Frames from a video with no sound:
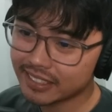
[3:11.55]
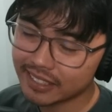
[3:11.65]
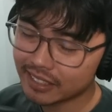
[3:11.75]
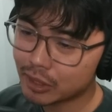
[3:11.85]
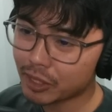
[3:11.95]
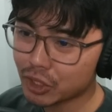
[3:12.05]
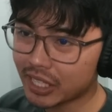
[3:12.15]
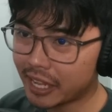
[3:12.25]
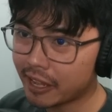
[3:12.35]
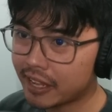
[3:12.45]

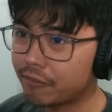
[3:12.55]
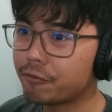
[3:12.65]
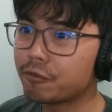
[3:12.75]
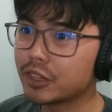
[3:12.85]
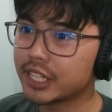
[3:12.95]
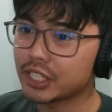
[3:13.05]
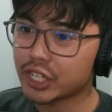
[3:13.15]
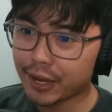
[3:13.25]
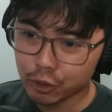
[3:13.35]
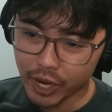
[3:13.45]
especially if the
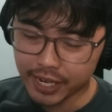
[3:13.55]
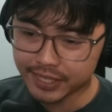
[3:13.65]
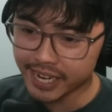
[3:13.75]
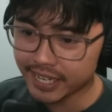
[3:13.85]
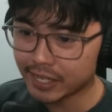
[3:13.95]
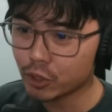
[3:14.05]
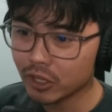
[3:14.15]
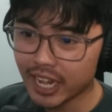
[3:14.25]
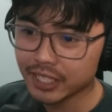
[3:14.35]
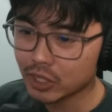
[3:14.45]
Shadow Dragon deck can
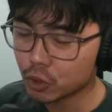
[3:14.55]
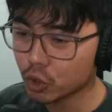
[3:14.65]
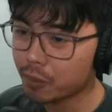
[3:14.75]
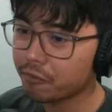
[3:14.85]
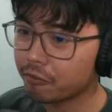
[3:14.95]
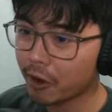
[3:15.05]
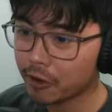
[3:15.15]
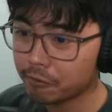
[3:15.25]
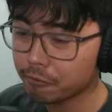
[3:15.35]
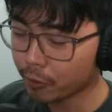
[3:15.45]
utilize the drop very
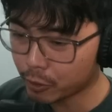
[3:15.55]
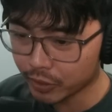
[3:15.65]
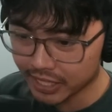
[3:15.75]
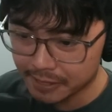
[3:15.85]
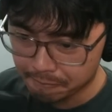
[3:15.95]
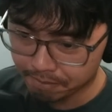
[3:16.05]
frequently.